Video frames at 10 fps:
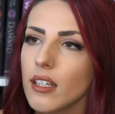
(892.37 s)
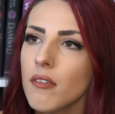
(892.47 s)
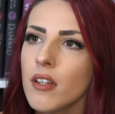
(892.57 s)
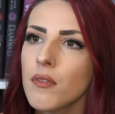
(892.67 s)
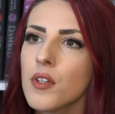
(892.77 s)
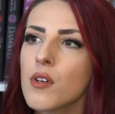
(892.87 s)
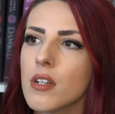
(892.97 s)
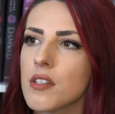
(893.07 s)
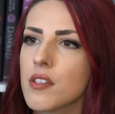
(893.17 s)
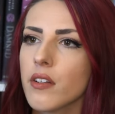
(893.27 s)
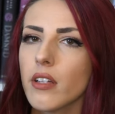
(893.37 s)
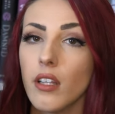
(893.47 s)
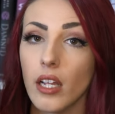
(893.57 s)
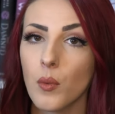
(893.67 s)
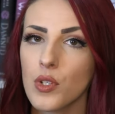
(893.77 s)
Even if you don't necessarily
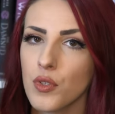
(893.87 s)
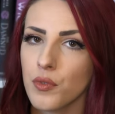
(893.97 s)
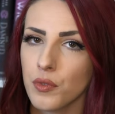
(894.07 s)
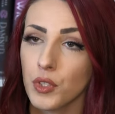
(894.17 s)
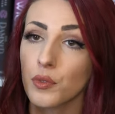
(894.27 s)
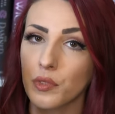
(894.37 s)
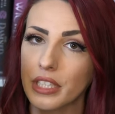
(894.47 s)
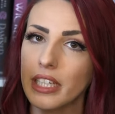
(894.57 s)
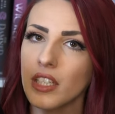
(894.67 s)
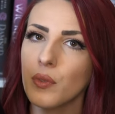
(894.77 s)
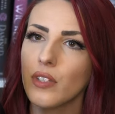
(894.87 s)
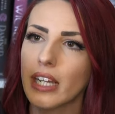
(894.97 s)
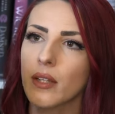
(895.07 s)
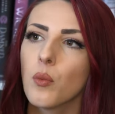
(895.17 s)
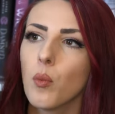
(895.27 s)
like what you're you're reading, you
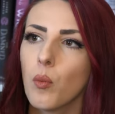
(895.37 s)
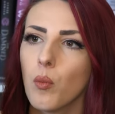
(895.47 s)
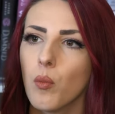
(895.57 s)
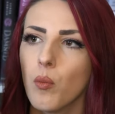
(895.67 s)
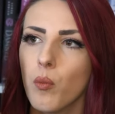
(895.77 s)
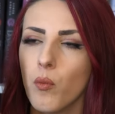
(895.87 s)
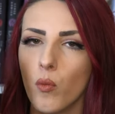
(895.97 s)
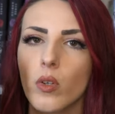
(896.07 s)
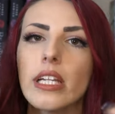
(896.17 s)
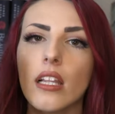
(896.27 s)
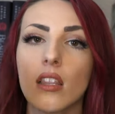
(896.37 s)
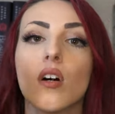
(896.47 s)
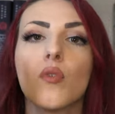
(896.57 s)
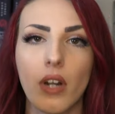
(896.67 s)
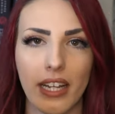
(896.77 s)
like reading
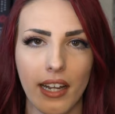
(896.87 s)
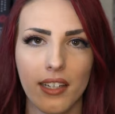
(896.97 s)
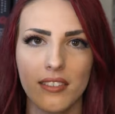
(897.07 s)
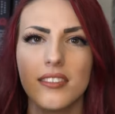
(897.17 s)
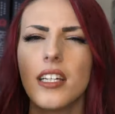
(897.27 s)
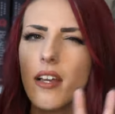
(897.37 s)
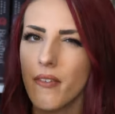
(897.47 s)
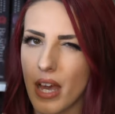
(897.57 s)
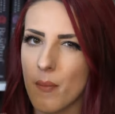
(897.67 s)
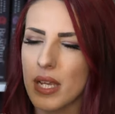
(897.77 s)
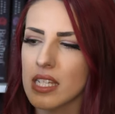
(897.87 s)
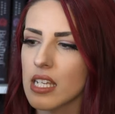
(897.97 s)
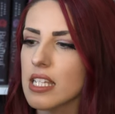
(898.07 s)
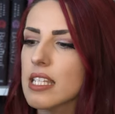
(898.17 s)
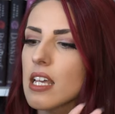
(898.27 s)
the writing. If that makes
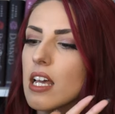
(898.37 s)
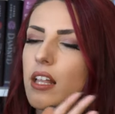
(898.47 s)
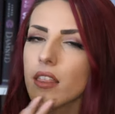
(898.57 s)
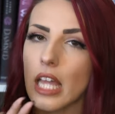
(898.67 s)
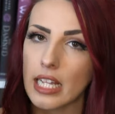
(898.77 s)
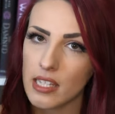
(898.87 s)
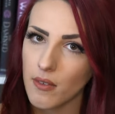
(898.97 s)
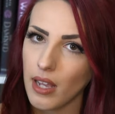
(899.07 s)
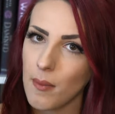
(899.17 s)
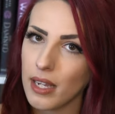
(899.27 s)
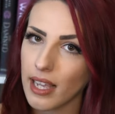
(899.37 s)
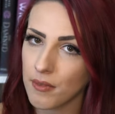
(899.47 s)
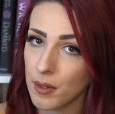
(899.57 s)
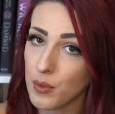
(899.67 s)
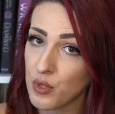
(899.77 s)
sense, that's the vibe I
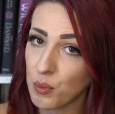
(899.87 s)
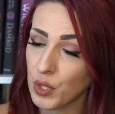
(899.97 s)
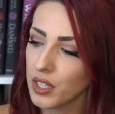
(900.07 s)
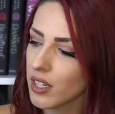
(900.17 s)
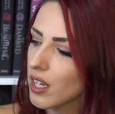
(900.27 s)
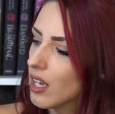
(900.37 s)
get from this book.